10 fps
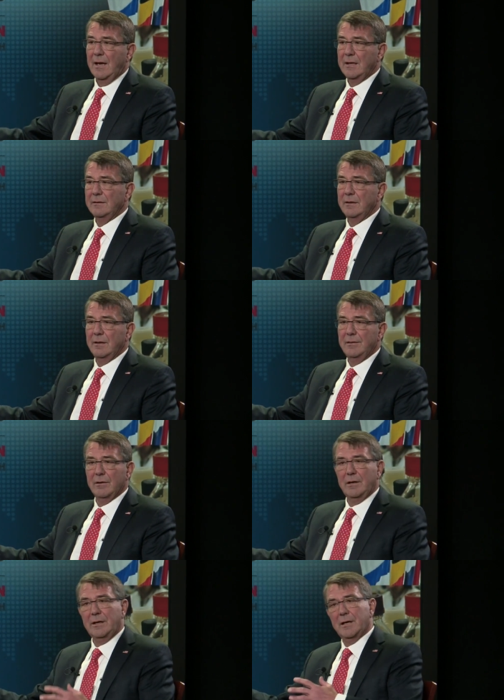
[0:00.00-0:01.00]
and
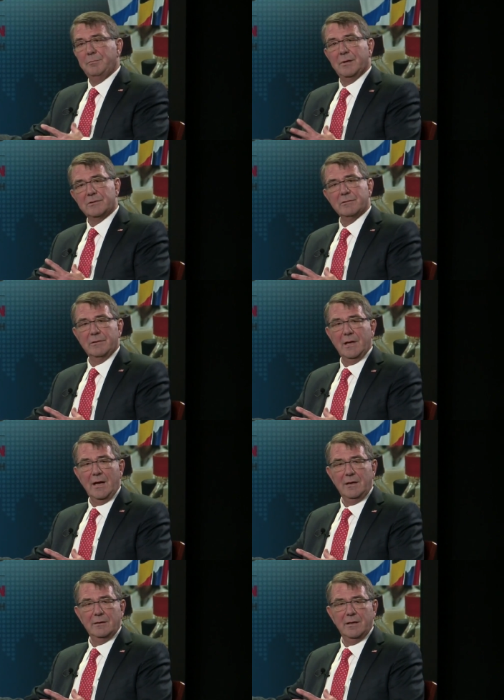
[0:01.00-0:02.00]
they're going to get a picture of
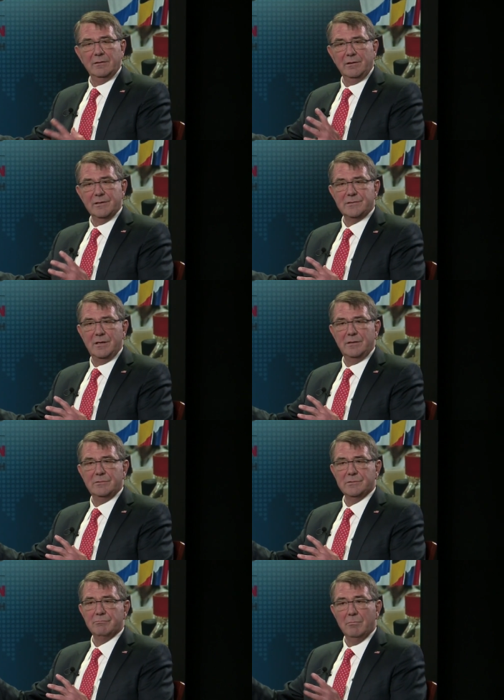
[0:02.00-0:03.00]
that and they're going to send
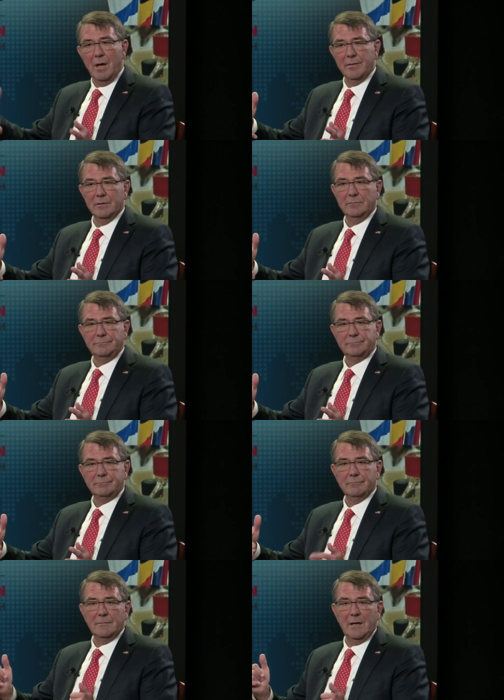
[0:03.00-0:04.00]
it to his mother.
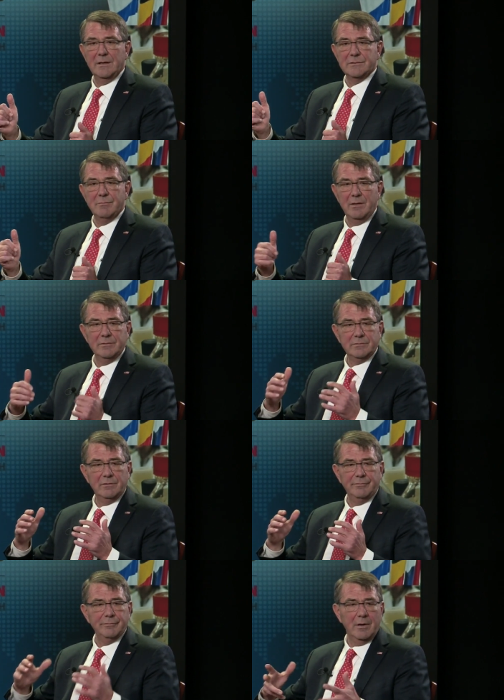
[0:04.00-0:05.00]
And his mother's
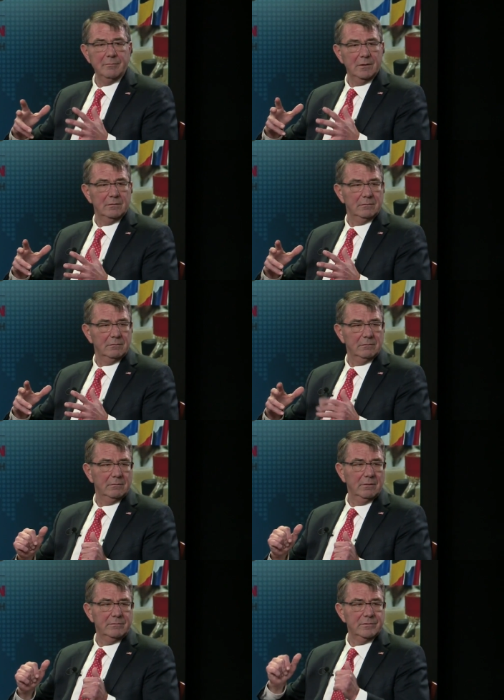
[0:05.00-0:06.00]
going to frame it
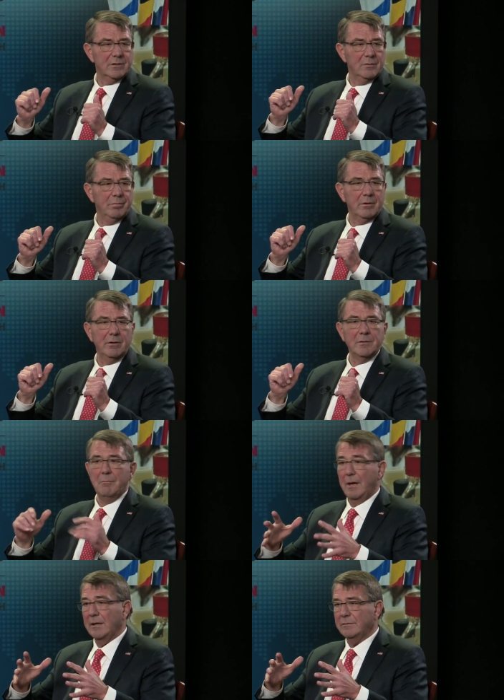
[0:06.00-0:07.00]
and she's going to put it on
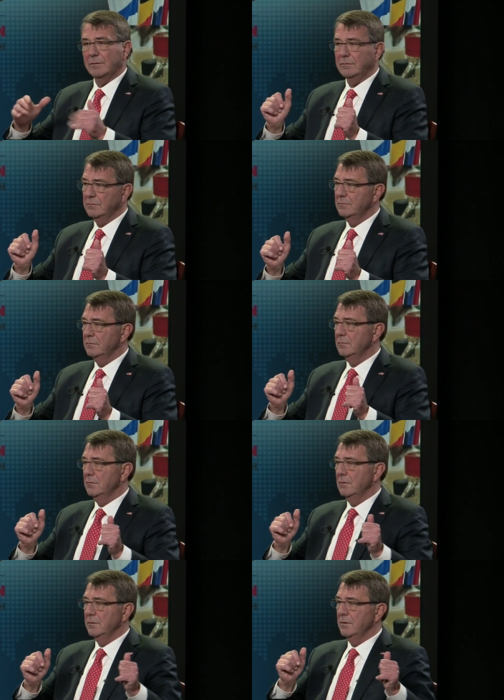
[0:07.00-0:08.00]
the mantle
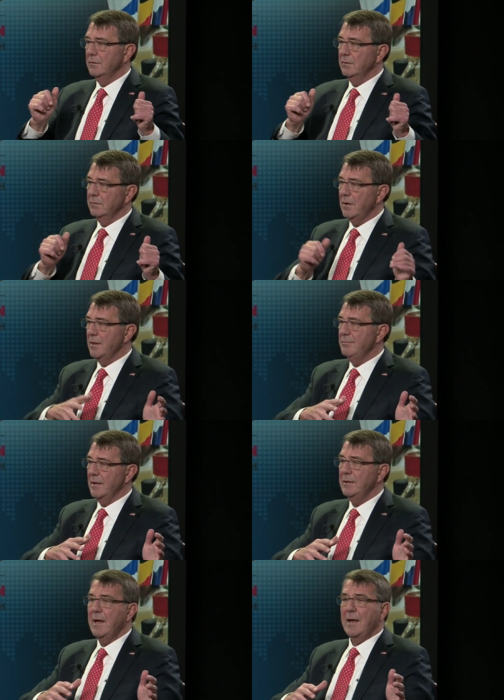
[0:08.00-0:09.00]
or on the side of the
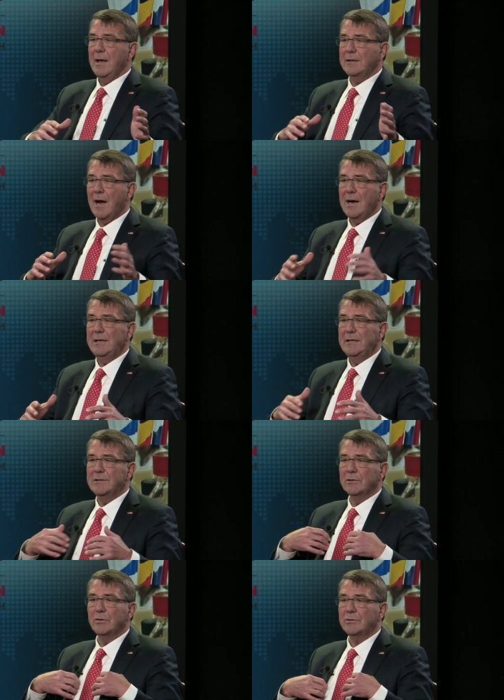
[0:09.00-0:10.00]
bed. And I
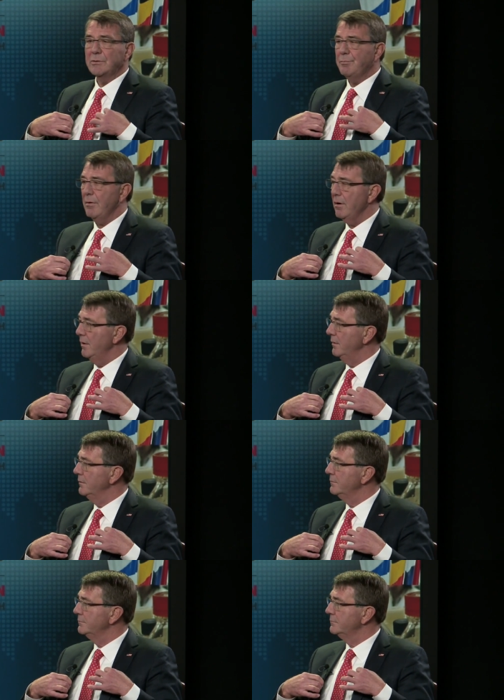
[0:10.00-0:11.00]
need to look the part.
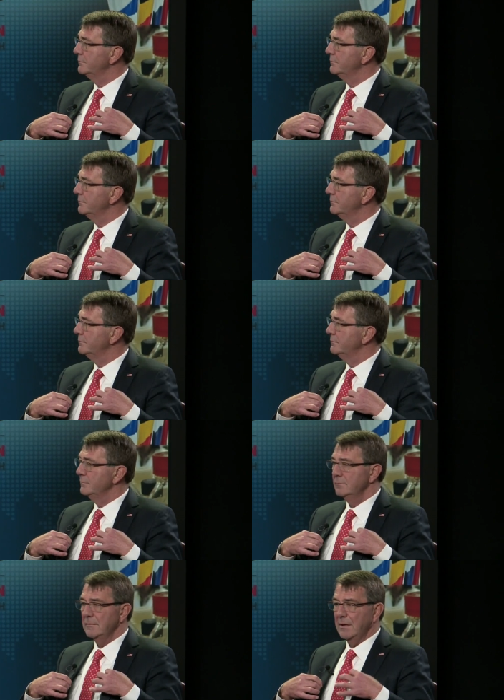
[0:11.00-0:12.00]

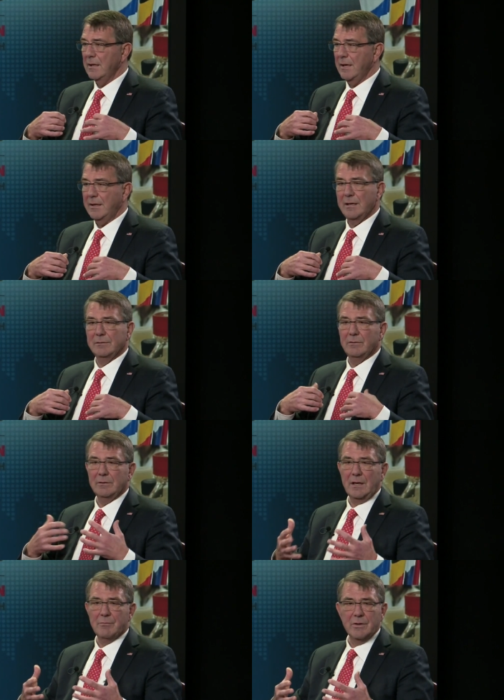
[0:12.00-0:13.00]
And I can't
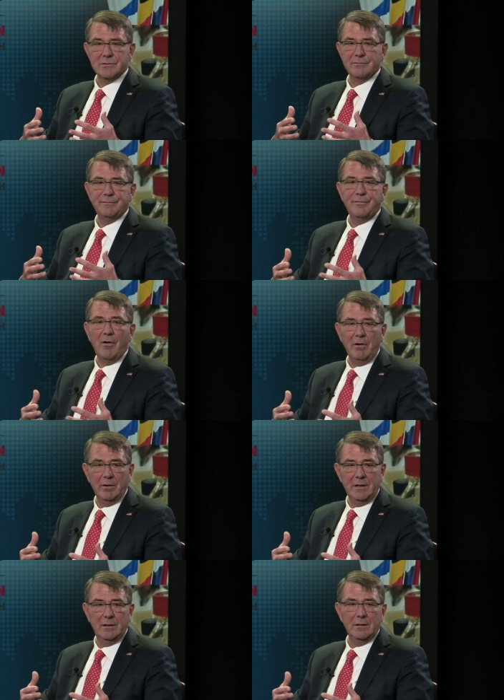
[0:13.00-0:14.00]
look like I'm on
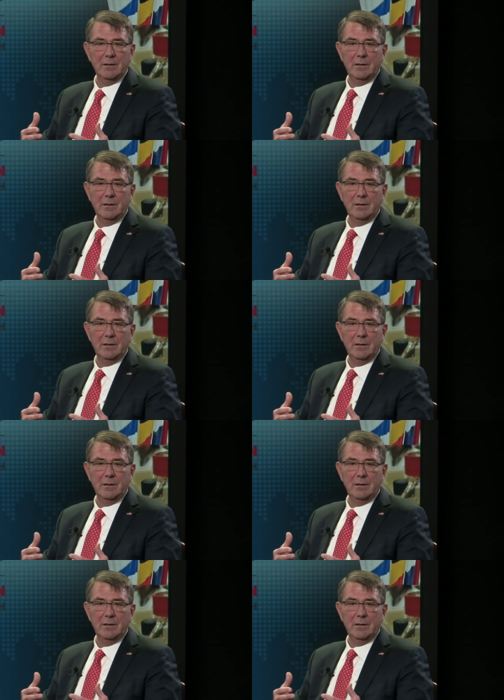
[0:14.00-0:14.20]
safari.